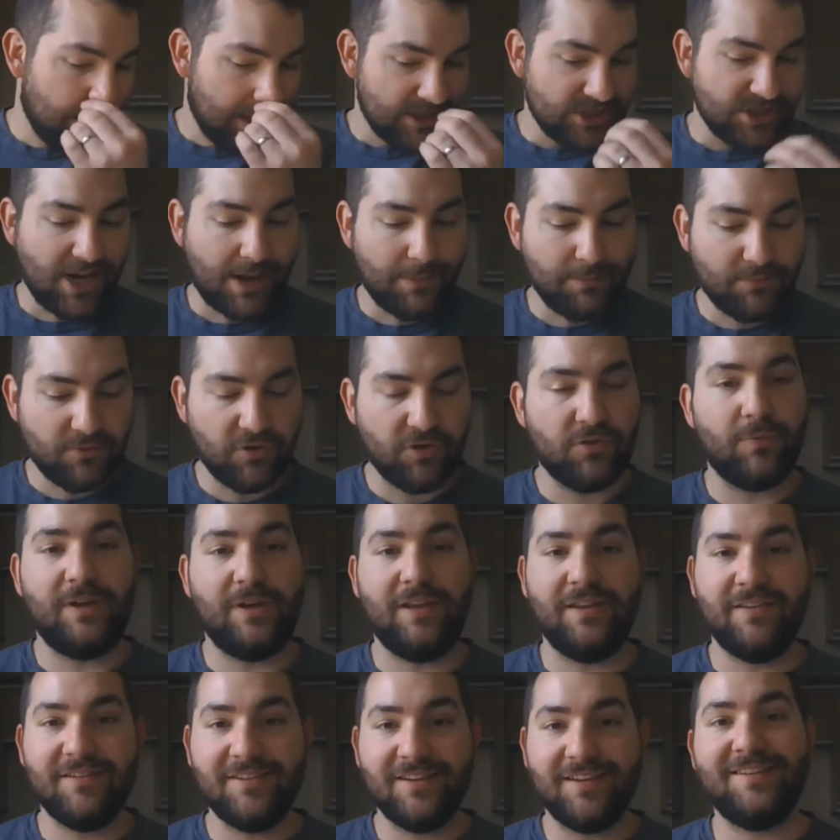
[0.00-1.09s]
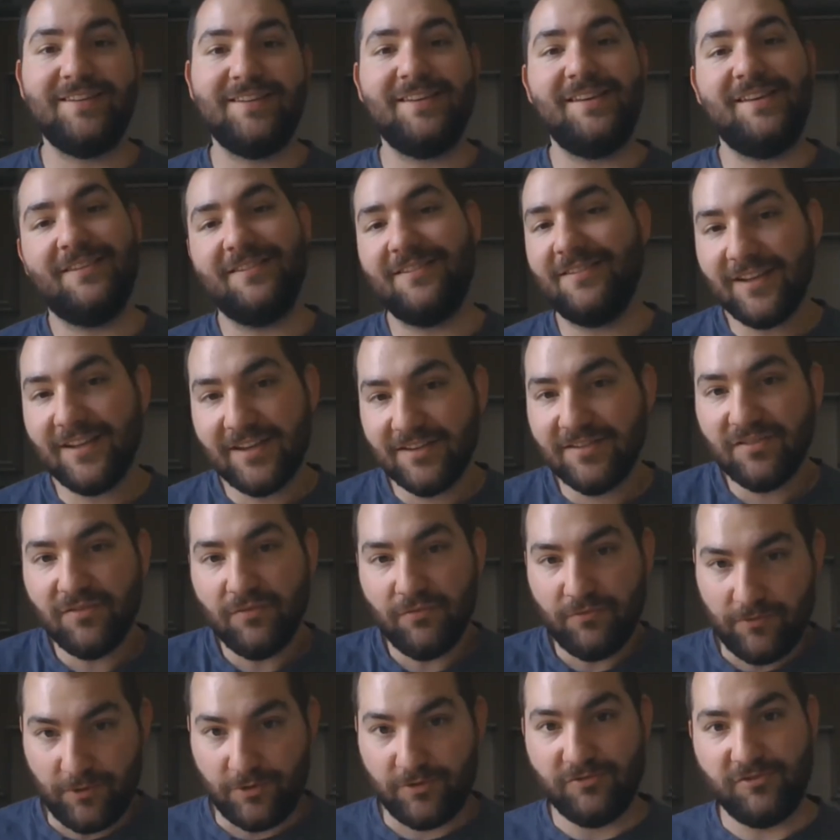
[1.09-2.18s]
Chapter 3 is 66
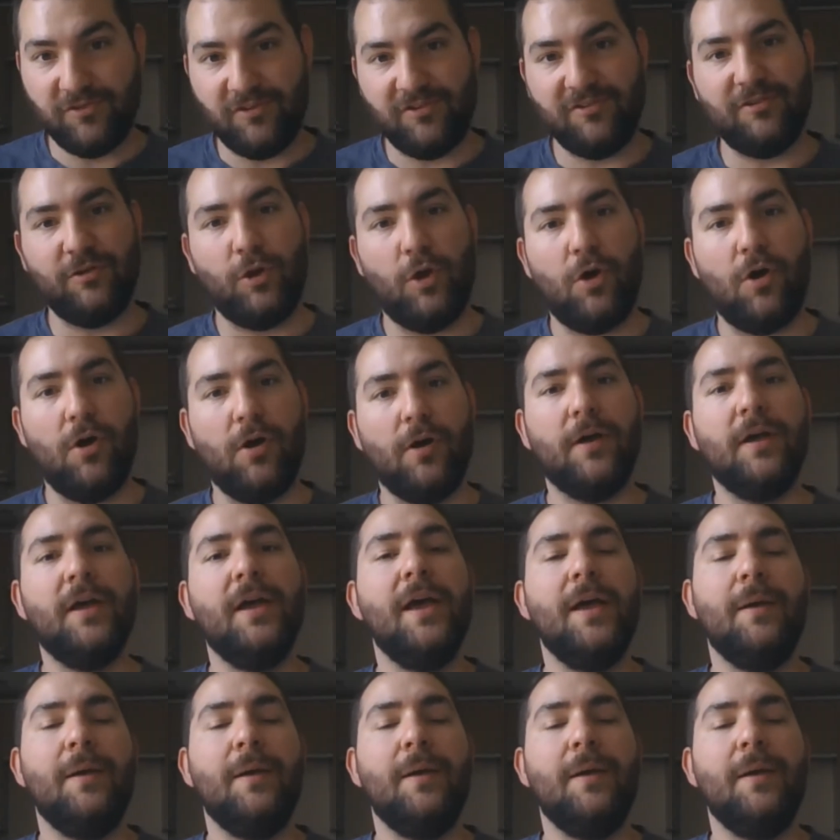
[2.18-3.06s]
verses long